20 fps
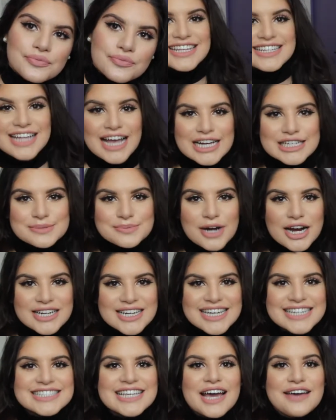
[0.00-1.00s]
The next
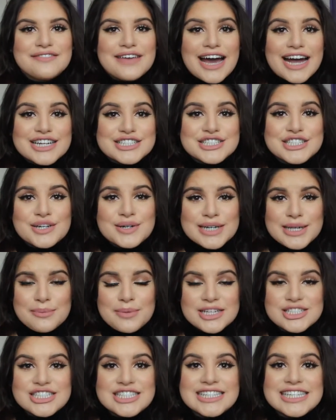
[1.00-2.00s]
product, I've actually already
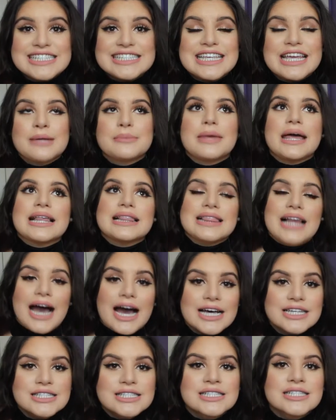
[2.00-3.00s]
mentioned this in my
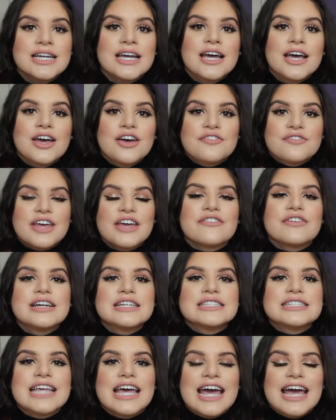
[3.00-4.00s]
last
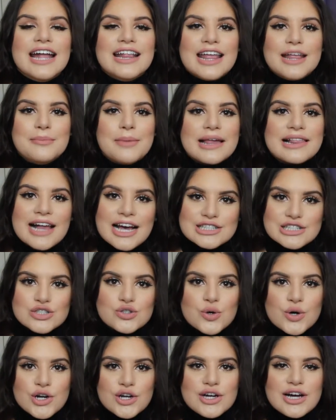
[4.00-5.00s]
favorites, and in my last
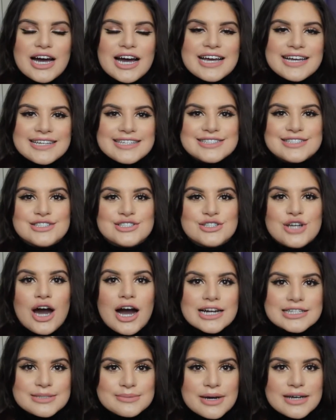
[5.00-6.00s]
tutorial I
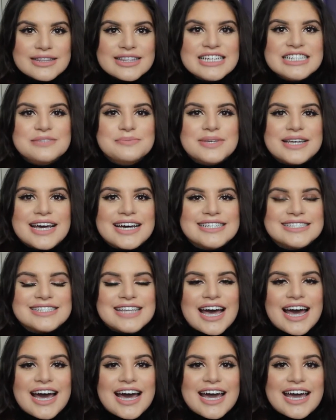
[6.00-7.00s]
talked about this
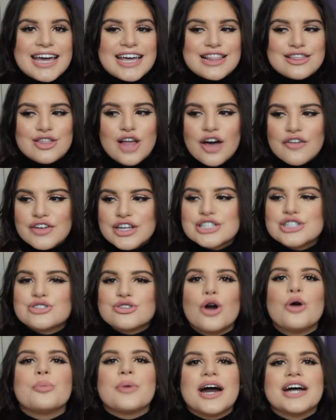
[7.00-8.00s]
because I love it
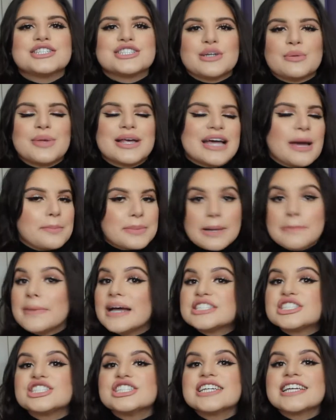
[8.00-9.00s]
so much. I'm like, I'm going to
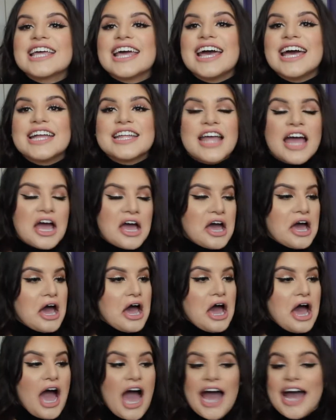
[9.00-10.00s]
mention it again.
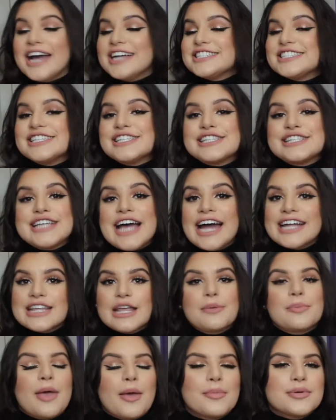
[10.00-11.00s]
I
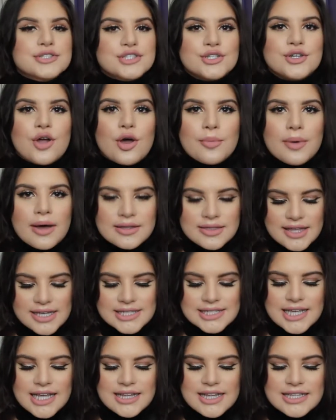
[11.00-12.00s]
need people to know about
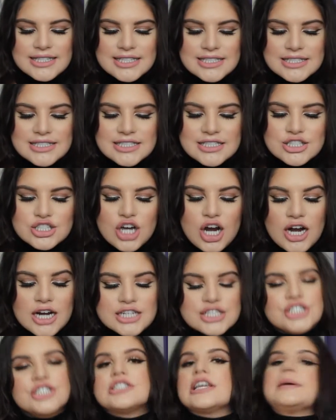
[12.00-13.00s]
this, and this is the
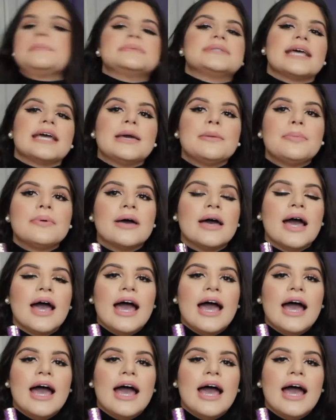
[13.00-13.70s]
Tarte Shape Tape.